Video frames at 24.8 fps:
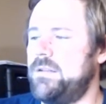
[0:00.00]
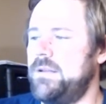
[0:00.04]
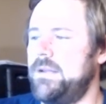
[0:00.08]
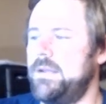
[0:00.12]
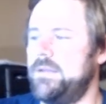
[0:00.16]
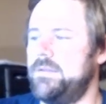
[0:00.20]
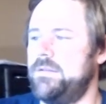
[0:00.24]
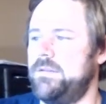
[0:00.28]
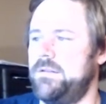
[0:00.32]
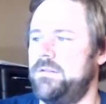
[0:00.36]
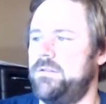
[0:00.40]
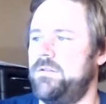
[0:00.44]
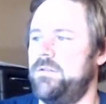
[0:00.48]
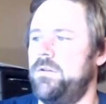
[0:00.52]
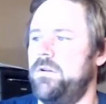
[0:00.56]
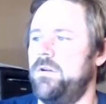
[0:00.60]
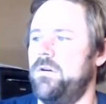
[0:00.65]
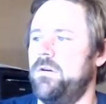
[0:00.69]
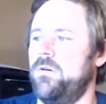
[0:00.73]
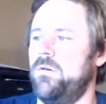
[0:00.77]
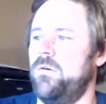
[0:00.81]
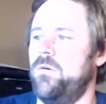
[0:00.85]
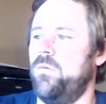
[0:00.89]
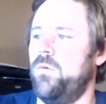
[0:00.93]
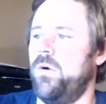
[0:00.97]
it easy to
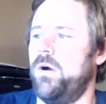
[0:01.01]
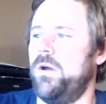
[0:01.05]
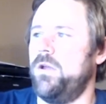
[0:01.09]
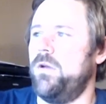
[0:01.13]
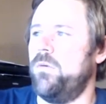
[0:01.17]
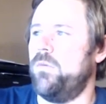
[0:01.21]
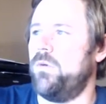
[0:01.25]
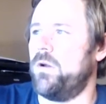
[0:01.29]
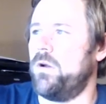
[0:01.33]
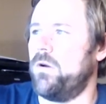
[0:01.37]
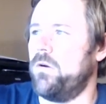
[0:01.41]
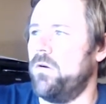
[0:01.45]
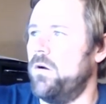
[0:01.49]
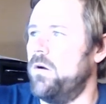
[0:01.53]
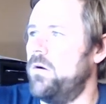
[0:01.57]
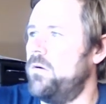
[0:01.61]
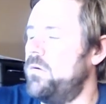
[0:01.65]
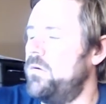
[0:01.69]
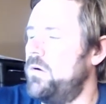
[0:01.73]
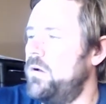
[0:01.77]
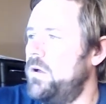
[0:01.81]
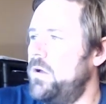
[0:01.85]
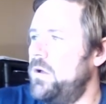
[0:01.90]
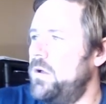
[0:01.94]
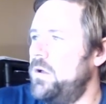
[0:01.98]
know what you want to grow.
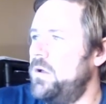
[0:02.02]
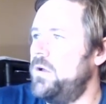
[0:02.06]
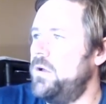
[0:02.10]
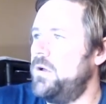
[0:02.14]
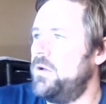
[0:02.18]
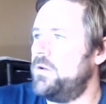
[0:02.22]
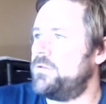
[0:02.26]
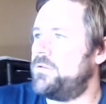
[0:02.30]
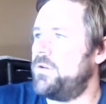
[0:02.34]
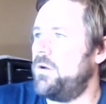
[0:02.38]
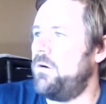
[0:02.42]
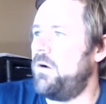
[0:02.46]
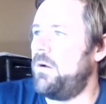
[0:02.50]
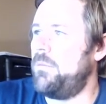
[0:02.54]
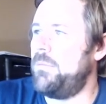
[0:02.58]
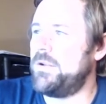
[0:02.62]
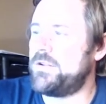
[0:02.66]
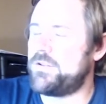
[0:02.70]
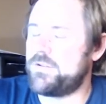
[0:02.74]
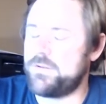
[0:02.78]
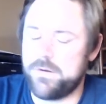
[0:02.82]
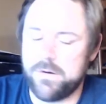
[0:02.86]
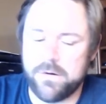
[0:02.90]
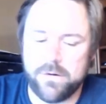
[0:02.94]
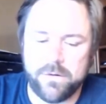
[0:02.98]
So I
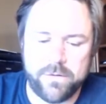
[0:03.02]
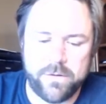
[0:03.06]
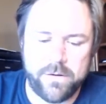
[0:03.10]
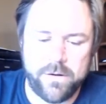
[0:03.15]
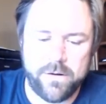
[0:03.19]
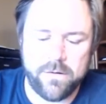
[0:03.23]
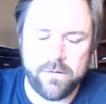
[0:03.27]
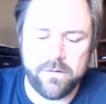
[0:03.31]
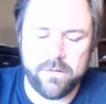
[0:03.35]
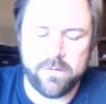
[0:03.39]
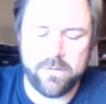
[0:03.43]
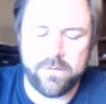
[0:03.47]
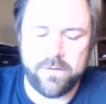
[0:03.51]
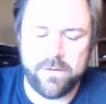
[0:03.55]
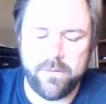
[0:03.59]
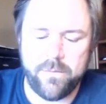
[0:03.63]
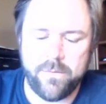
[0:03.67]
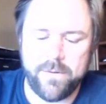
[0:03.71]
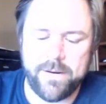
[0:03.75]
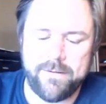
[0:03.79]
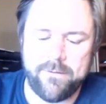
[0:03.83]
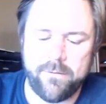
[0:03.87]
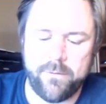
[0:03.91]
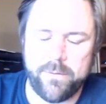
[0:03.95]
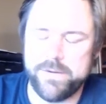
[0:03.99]
mentioned earlier that
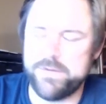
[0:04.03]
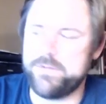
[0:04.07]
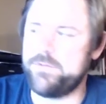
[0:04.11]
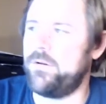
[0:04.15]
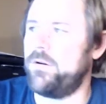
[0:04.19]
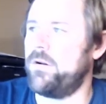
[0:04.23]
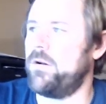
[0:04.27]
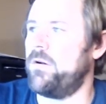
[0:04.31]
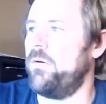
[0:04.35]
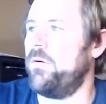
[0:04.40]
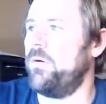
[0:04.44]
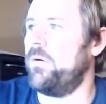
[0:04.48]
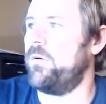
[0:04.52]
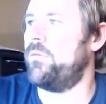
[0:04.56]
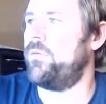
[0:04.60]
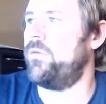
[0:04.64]
whenever we started growing